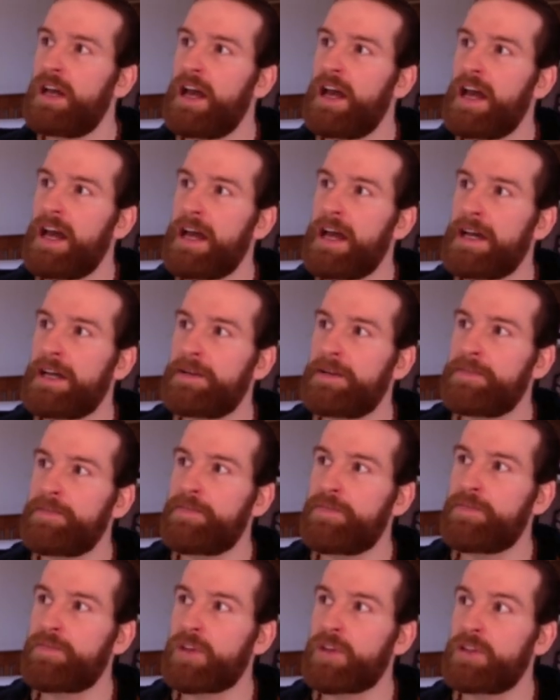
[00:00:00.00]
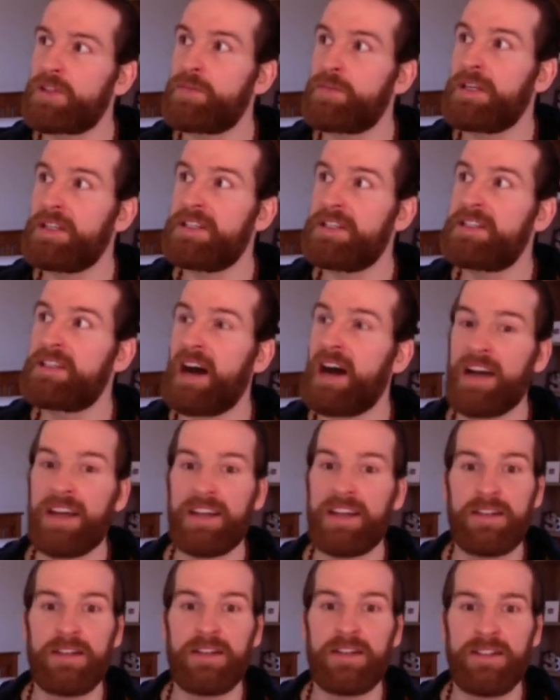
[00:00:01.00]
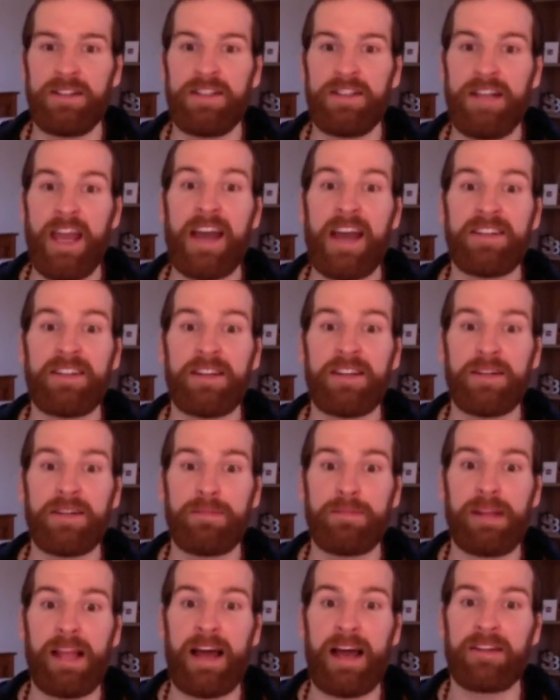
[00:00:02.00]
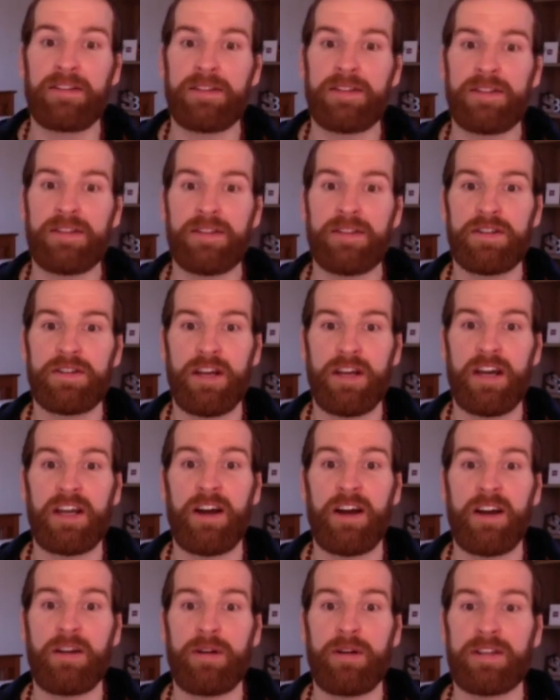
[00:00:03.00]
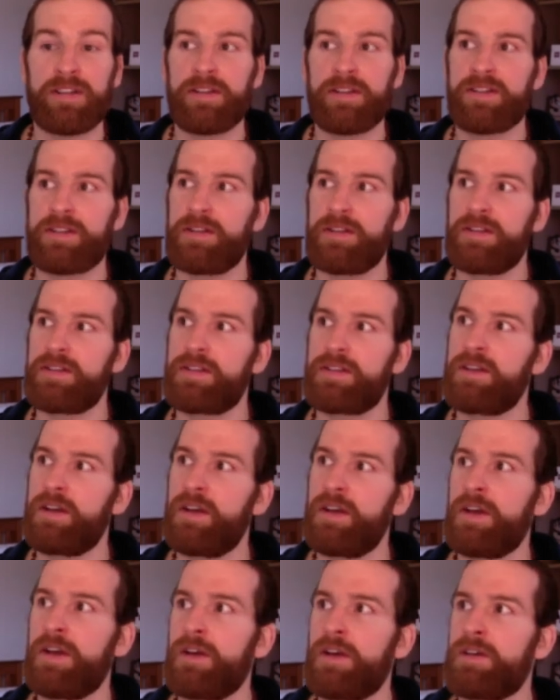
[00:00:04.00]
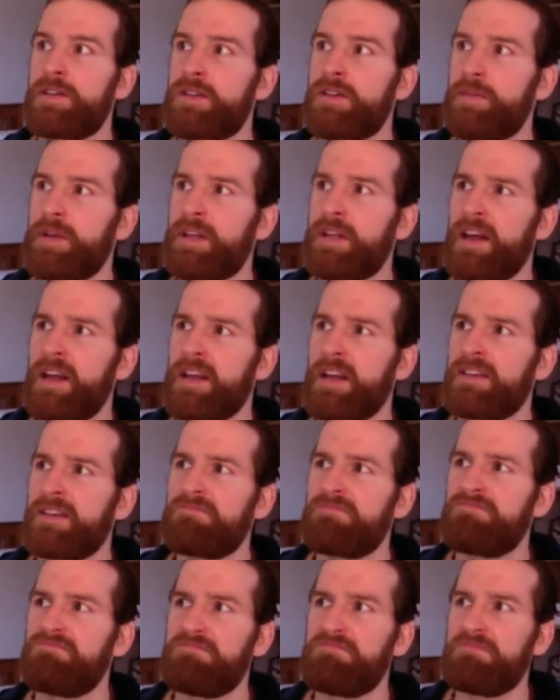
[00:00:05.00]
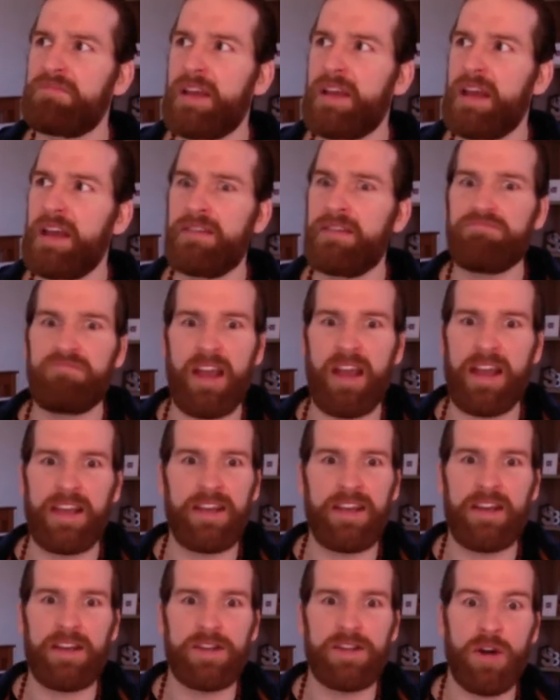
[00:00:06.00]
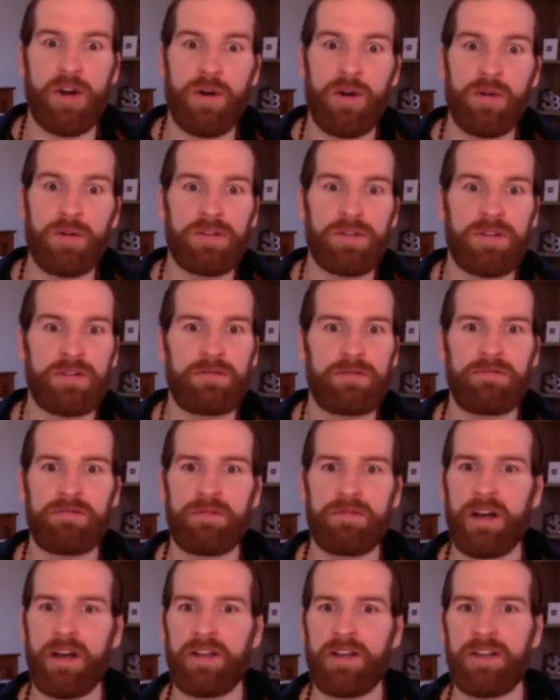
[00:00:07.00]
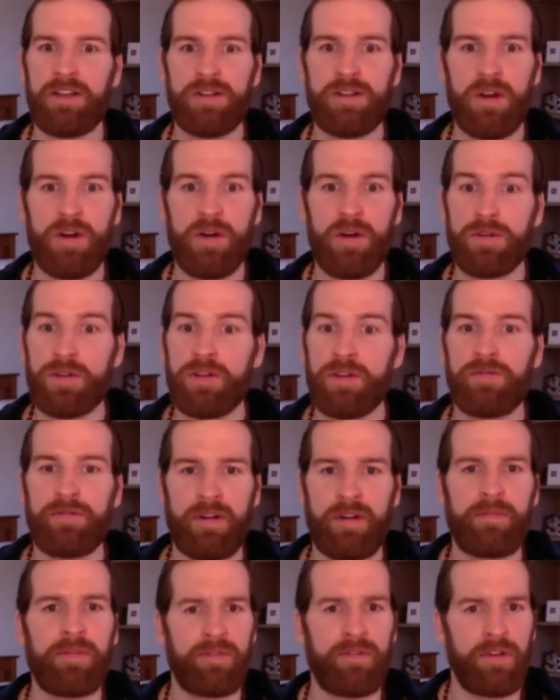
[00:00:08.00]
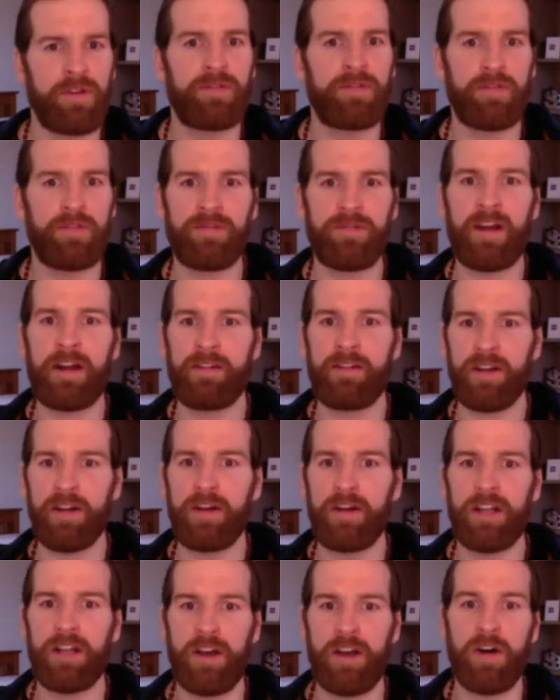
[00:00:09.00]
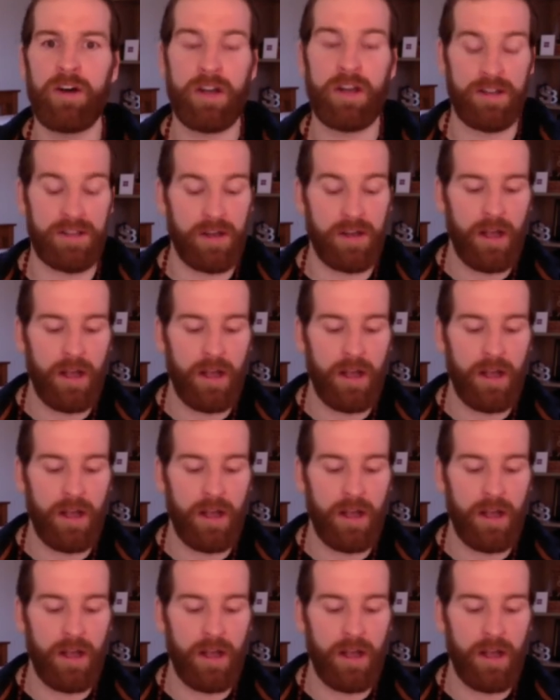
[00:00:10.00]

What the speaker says: She's been dieting plants and ayahuasca since something like 8 years old, 9 years old, from very early on,